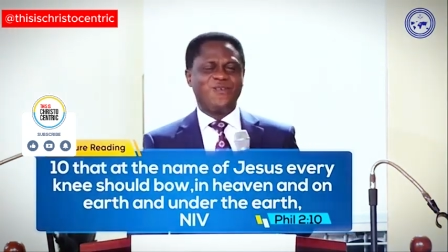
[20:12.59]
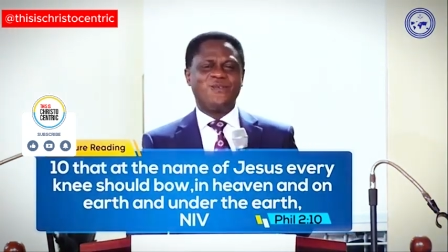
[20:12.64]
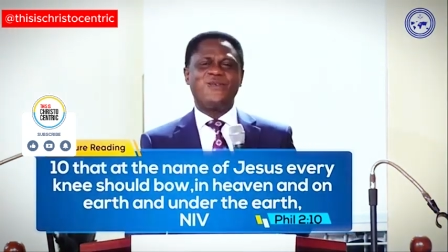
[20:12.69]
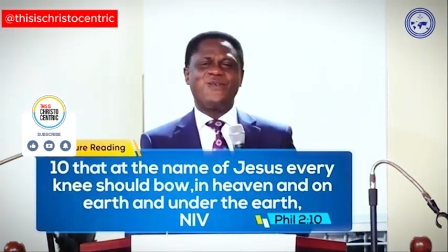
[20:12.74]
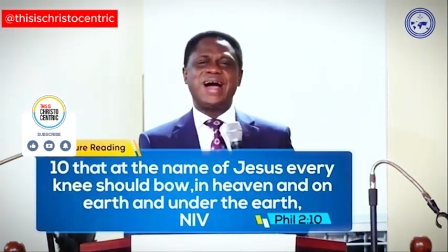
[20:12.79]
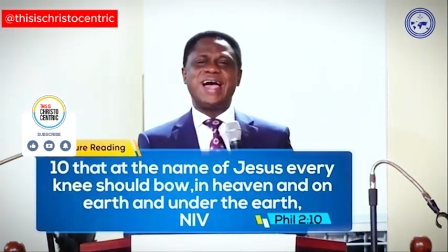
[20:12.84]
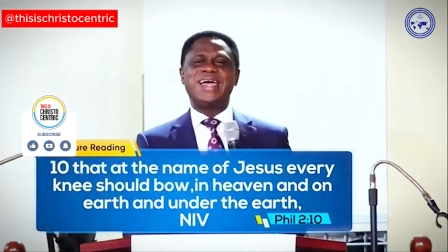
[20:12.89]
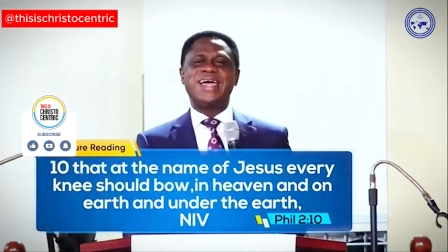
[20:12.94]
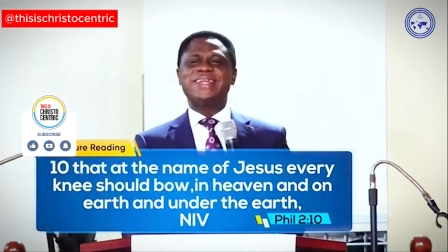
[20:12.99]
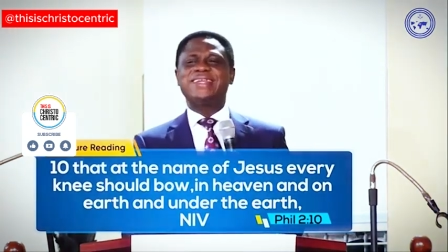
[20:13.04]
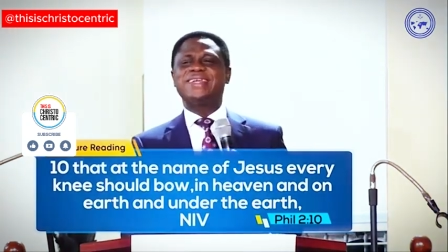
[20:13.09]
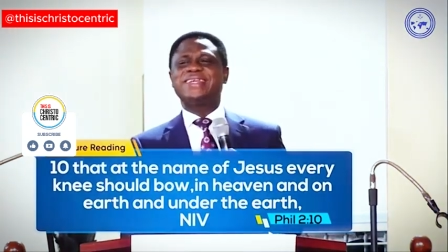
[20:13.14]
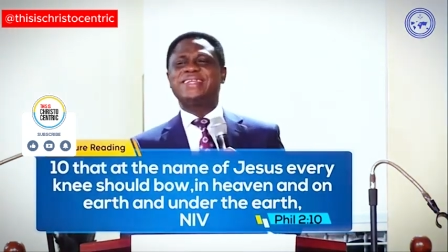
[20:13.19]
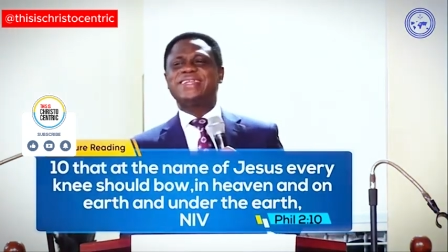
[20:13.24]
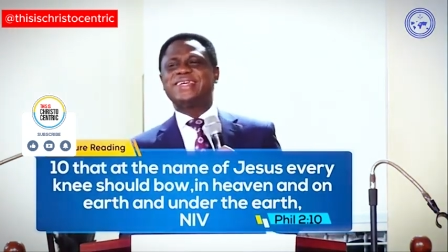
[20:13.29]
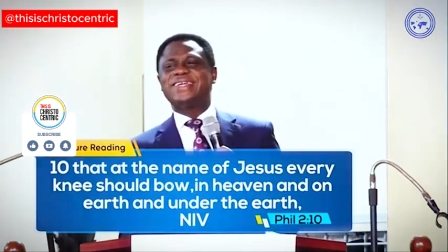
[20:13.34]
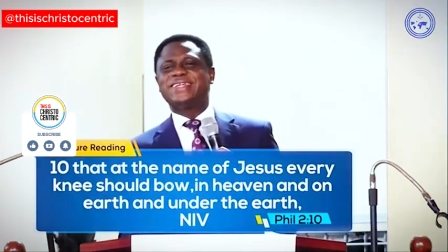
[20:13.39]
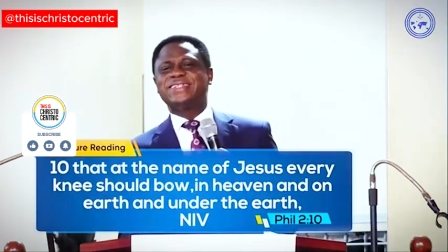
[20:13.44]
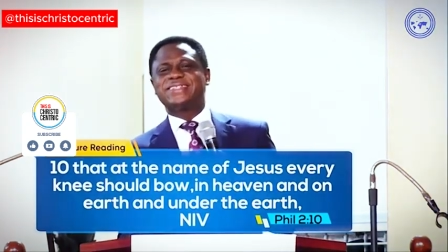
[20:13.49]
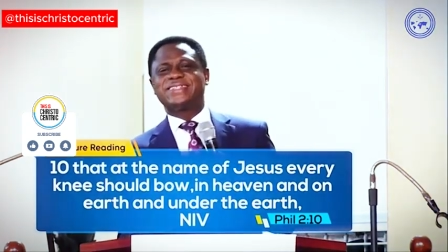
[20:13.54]
why
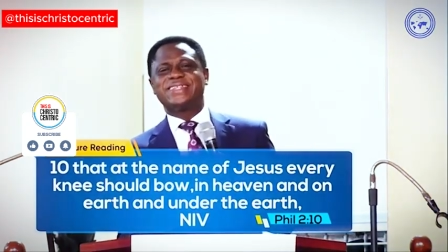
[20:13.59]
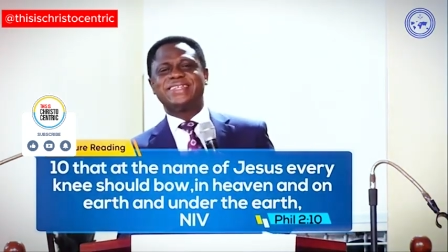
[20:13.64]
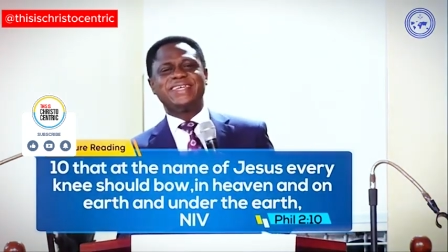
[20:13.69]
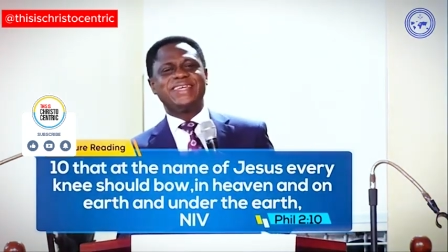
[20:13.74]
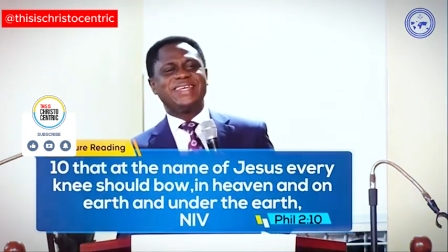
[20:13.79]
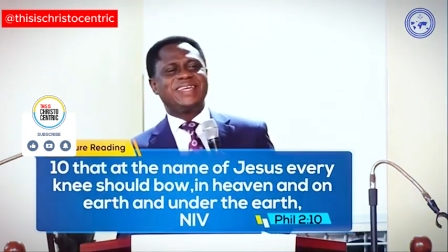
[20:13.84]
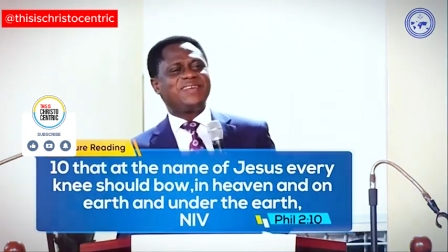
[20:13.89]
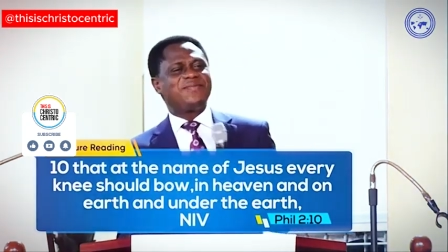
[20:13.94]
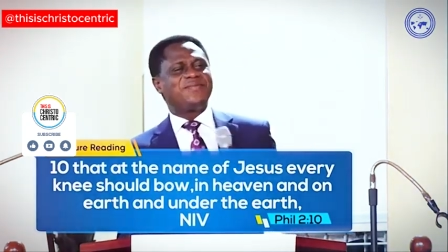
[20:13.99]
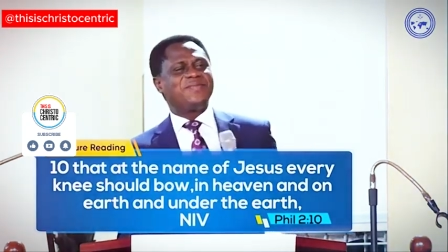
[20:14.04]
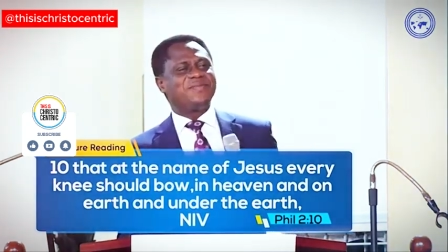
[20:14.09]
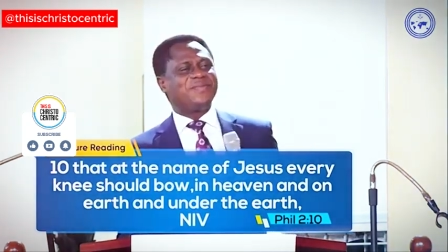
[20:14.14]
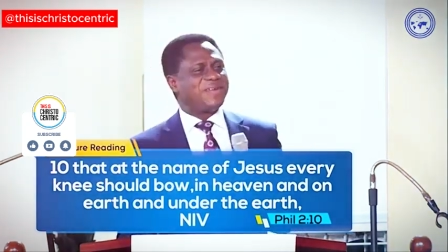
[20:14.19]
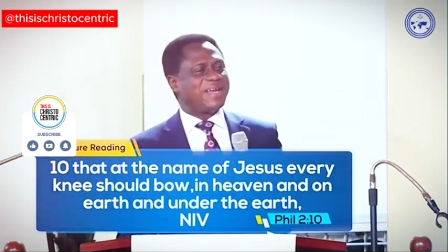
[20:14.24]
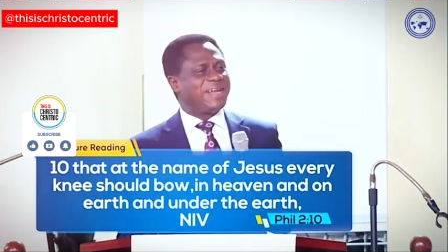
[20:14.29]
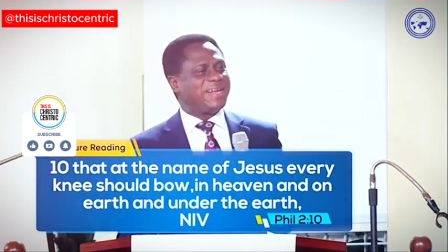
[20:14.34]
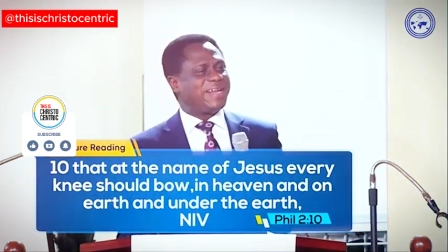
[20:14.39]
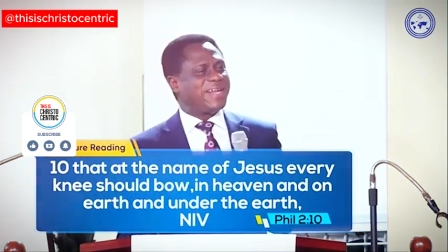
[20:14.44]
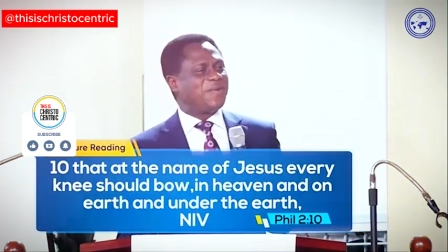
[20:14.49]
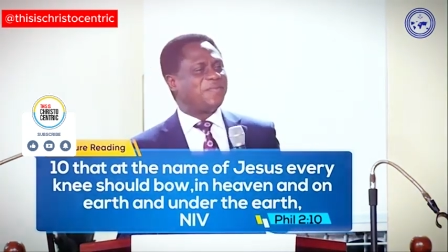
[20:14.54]
didn't he give him
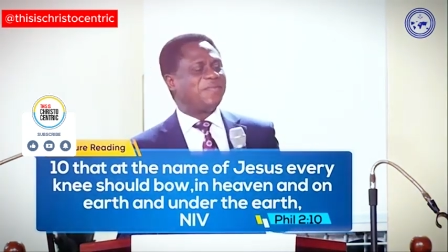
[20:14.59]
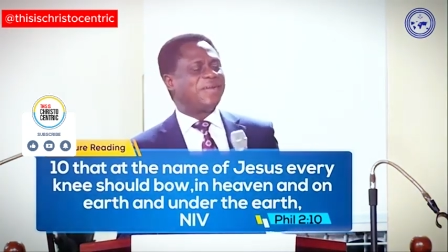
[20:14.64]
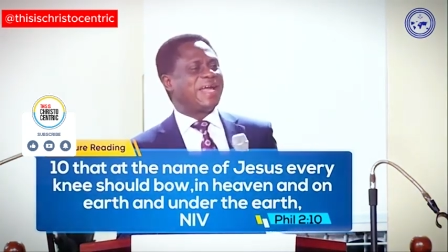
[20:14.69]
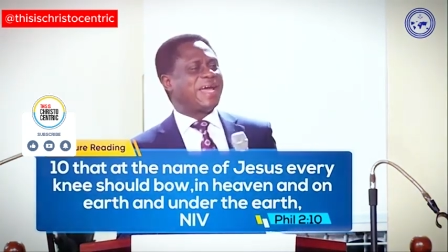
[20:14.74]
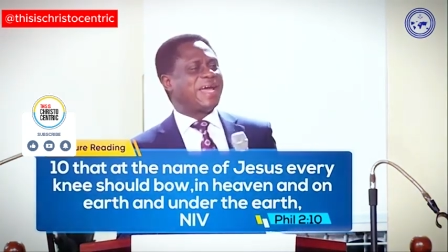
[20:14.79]
a name